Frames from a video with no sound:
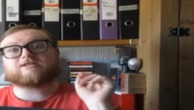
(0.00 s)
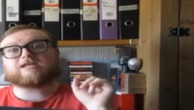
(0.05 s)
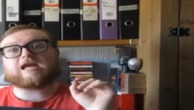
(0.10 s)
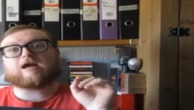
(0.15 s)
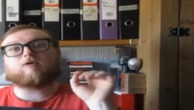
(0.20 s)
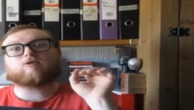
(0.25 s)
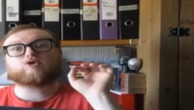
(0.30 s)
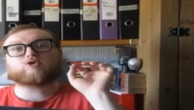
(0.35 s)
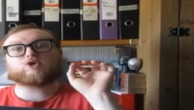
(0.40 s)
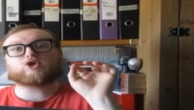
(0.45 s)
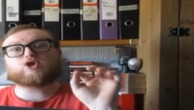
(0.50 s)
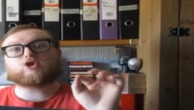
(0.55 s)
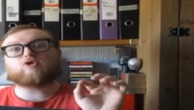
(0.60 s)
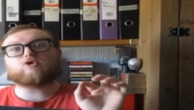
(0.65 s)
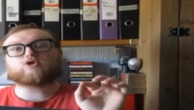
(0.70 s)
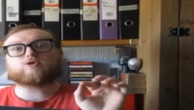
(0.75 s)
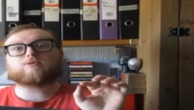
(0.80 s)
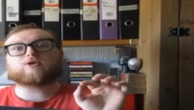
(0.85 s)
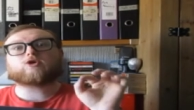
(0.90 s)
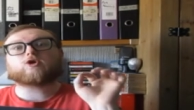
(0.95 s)
shout out to a
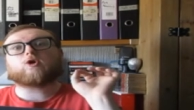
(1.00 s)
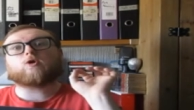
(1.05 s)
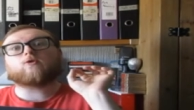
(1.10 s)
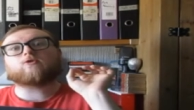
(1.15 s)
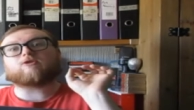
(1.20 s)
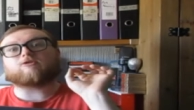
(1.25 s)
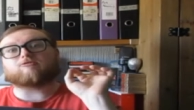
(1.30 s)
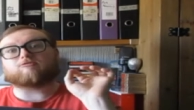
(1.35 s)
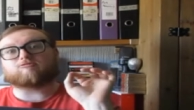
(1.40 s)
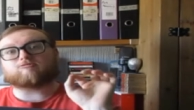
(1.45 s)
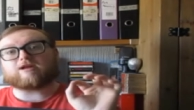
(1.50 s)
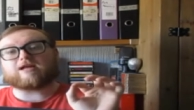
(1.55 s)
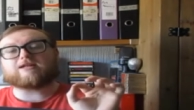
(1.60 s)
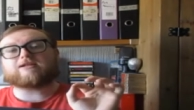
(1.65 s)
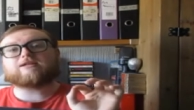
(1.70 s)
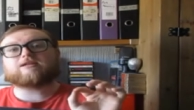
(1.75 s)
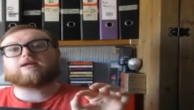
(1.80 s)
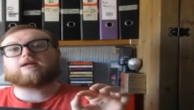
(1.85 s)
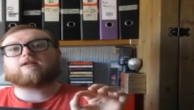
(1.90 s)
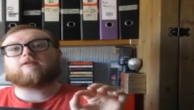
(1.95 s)
YouTuber called
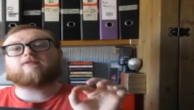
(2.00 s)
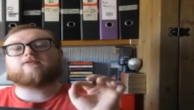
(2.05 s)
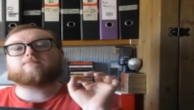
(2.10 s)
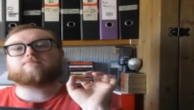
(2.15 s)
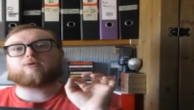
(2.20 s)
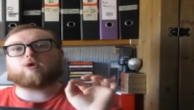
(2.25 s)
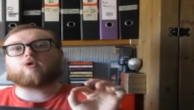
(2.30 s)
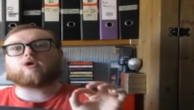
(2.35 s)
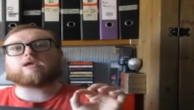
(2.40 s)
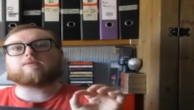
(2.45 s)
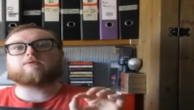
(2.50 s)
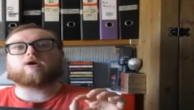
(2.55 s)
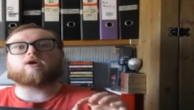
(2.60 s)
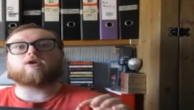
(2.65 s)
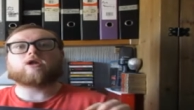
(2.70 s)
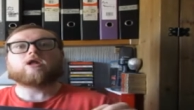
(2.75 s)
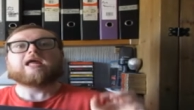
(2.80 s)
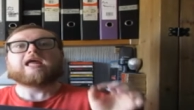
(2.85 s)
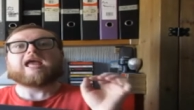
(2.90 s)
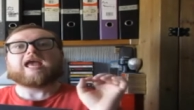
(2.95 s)
Randolph
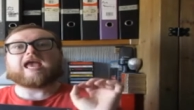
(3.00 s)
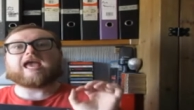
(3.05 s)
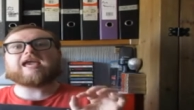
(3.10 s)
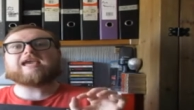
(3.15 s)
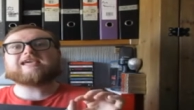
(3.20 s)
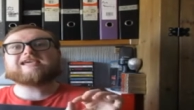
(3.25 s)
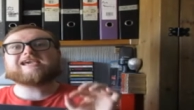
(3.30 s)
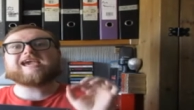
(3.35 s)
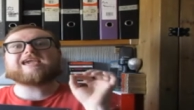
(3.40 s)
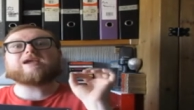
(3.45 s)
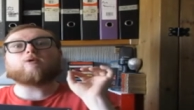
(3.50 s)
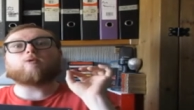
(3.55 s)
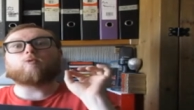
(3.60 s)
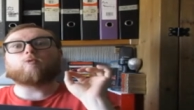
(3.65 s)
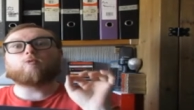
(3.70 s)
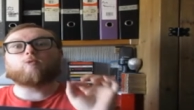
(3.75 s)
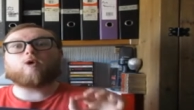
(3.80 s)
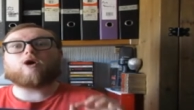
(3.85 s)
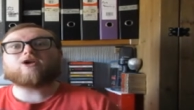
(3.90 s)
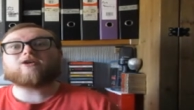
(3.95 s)
Pokemon, aka
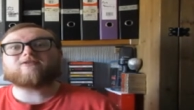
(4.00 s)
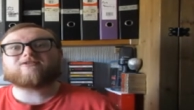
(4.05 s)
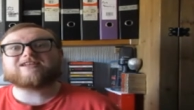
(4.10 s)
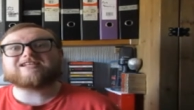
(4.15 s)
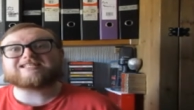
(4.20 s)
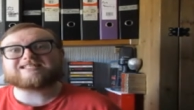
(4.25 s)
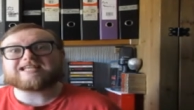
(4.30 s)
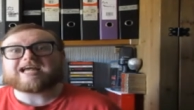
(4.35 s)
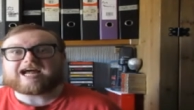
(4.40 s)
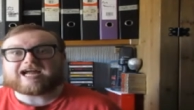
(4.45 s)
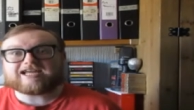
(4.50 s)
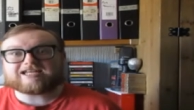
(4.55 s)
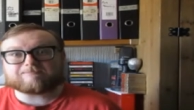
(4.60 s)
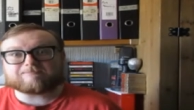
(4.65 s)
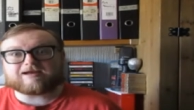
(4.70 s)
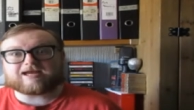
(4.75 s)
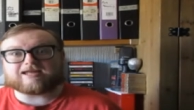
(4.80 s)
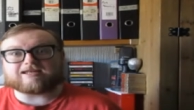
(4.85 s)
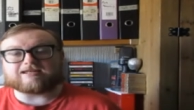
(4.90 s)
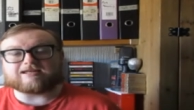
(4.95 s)
one of the
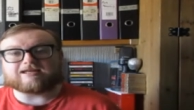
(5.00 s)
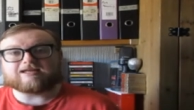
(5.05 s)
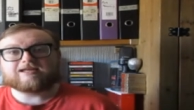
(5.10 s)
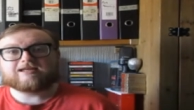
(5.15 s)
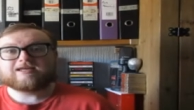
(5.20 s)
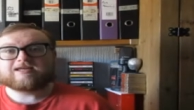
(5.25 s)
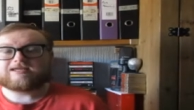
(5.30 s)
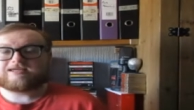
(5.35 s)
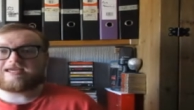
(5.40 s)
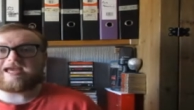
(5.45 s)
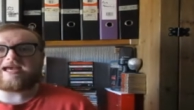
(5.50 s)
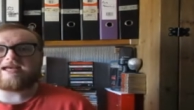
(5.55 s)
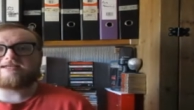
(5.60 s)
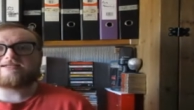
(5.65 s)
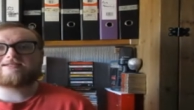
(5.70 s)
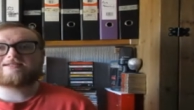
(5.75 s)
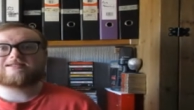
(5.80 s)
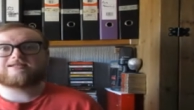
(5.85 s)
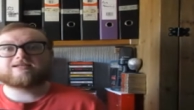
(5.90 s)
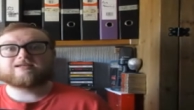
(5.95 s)
Sidemen.
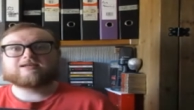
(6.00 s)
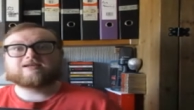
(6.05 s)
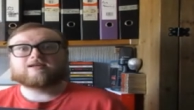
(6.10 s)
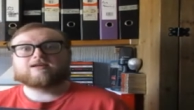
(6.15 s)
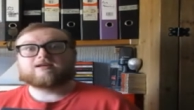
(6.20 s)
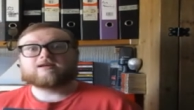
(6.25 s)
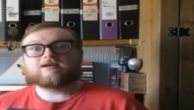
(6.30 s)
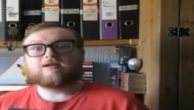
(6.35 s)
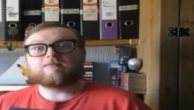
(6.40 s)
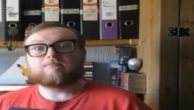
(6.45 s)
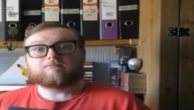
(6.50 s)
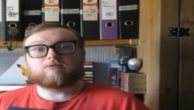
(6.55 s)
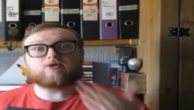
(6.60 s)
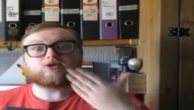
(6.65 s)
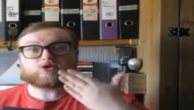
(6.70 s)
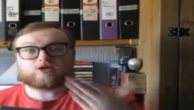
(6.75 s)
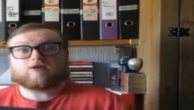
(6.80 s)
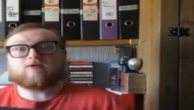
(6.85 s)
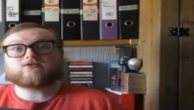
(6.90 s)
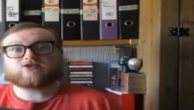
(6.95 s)
Yes,
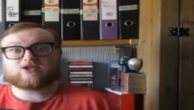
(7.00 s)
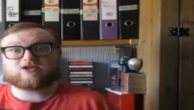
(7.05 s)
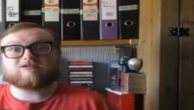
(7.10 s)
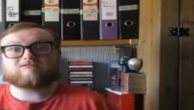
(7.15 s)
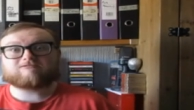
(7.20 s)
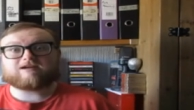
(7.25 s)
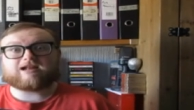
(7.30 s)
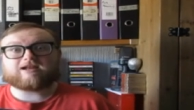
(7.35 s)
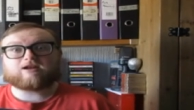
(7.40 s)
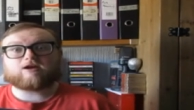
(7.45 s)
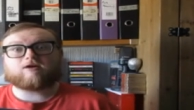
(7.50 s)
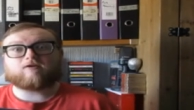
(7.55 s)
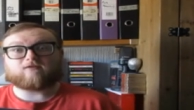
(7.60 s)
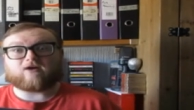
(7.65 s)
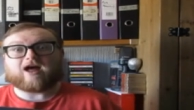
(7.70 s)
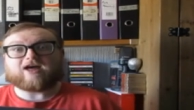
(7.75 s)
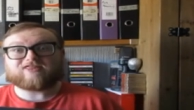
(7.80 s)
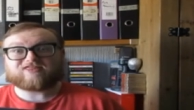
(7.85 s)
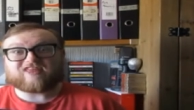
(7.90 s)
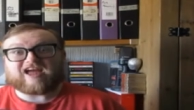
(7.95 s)
much love to you Randolph.
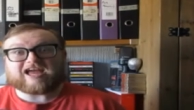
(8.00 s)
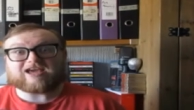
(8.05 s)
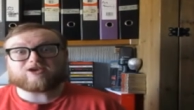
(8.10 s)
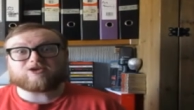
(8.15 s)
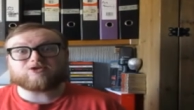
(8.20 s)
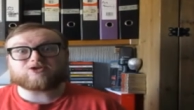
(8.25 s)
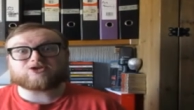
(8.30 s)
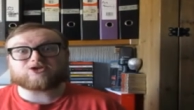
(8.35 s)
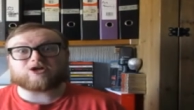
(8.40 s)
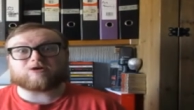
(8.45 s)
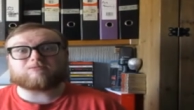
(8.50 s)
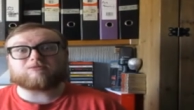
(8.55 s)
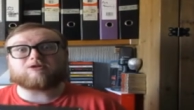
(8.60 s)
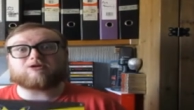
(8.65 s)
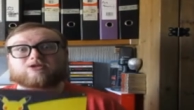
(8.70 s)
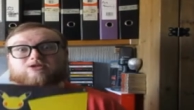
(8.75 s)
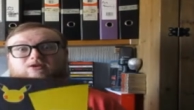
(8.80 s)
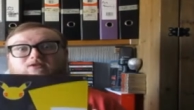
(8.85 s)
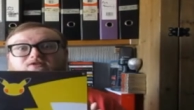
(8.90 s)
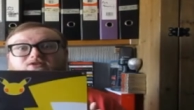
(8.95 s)
Thank you so
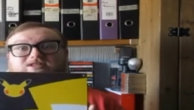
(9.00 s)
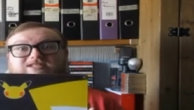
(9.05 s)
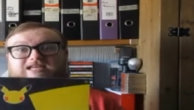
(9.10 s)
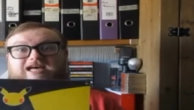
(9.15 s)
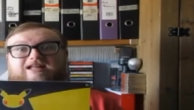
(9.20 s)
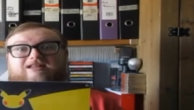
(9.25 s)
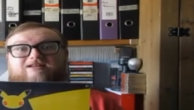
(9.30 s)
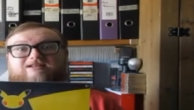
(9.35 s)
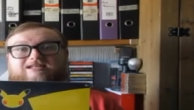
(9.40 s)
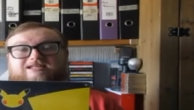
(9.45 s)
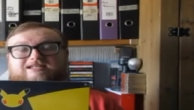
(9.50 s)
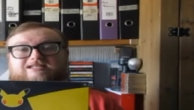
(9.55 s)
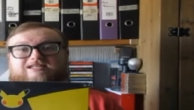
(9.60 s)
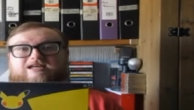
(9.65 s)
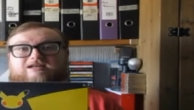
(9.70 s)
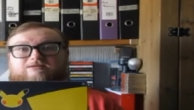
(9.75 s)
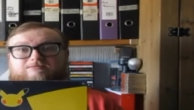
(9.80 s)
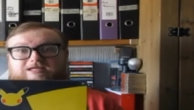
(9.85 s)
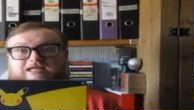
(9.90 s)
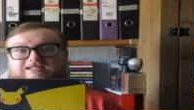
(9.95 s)
much for telling this,
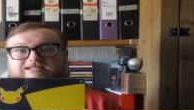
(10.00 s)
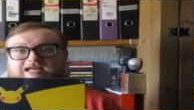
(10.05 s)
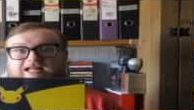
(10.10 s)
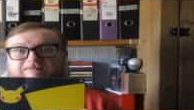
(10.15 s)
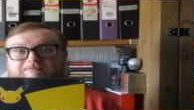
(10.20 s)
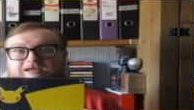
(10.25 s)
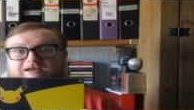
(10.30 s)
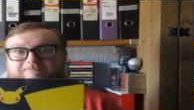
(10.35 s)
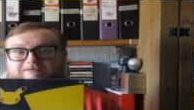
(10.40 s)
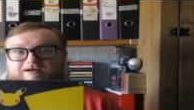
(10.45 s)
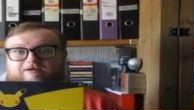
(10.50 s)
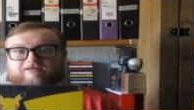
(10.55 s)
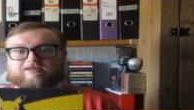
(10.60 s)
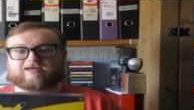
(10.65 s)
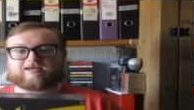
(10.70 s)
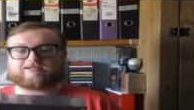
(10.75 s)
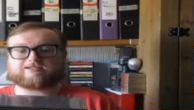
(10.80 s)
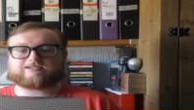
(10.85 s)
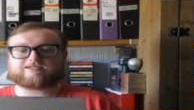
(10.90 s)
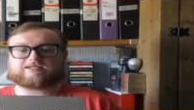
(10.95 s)
telling me about
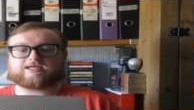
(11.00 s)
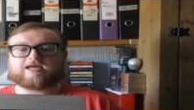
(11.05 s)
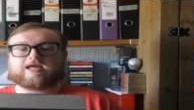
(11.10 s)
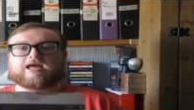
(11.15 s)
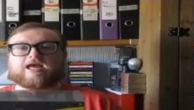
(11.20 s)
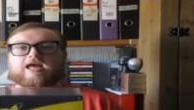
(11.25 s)
this.